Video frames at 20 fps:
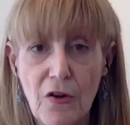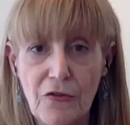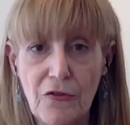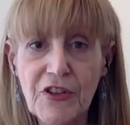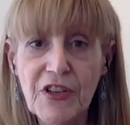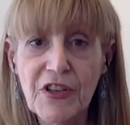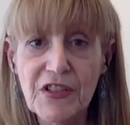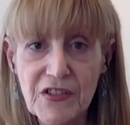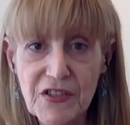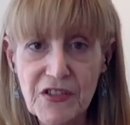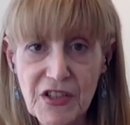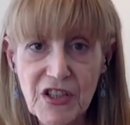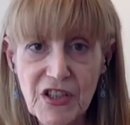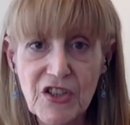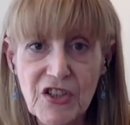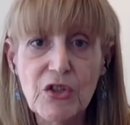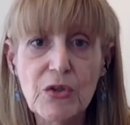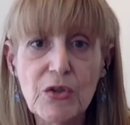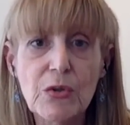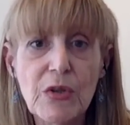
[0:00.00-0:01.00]
of
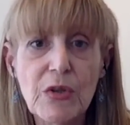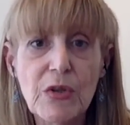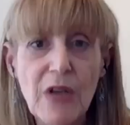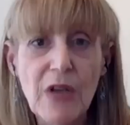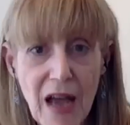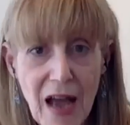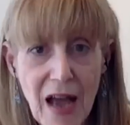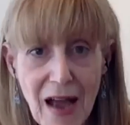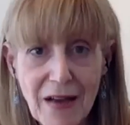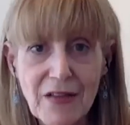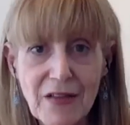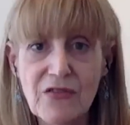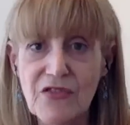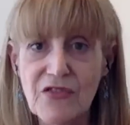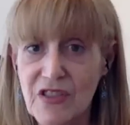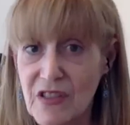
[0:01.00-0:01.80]
continued active